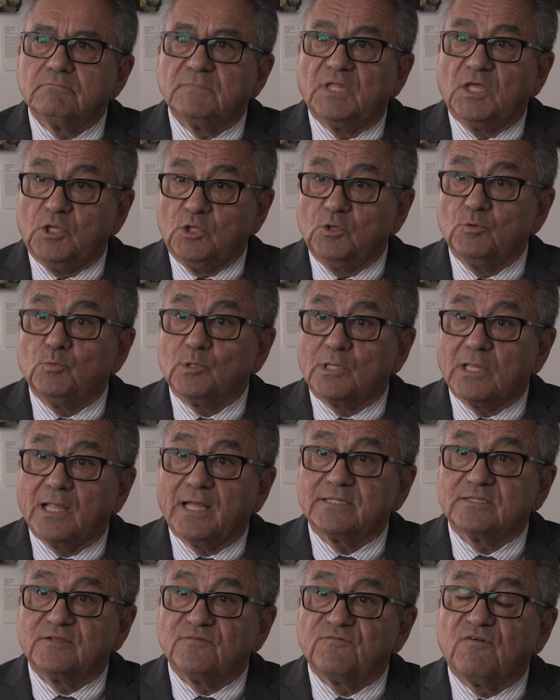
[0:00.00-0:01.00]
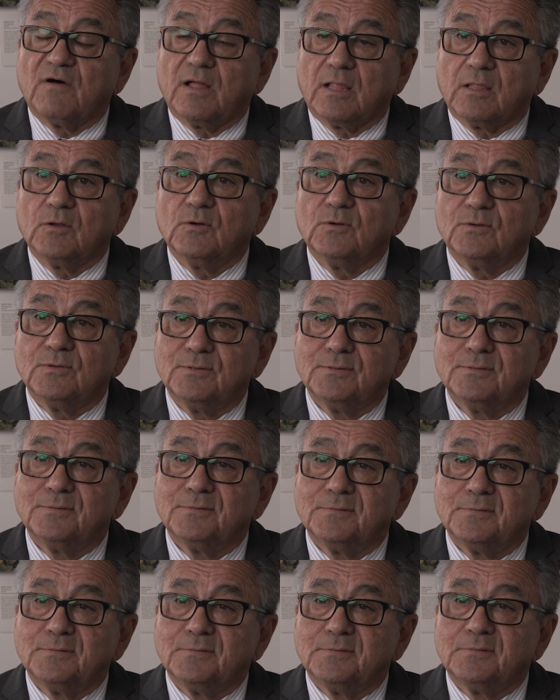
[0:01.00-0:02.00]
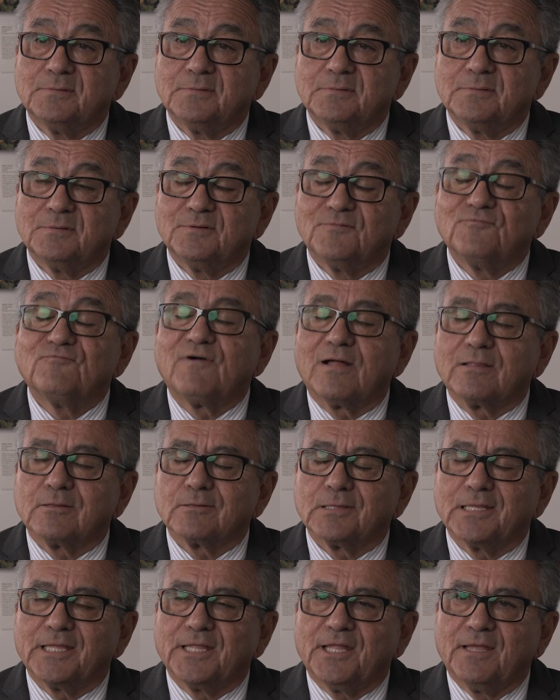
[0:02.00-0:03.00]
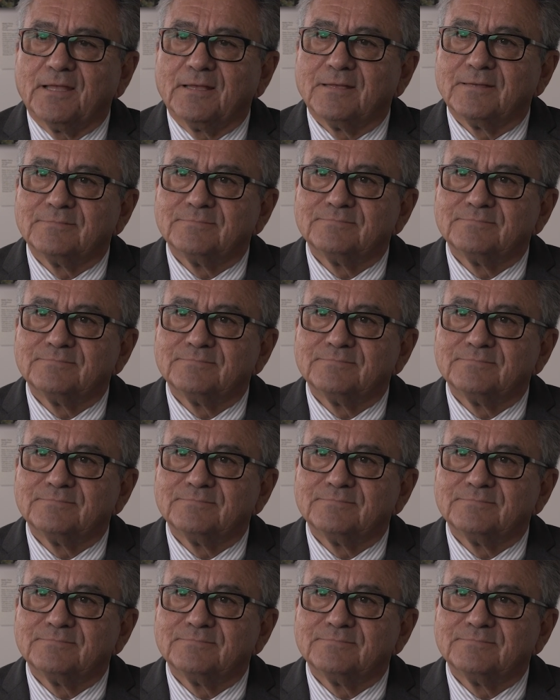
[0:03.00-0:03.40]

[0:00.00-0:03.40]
that you would like to follow Lydia.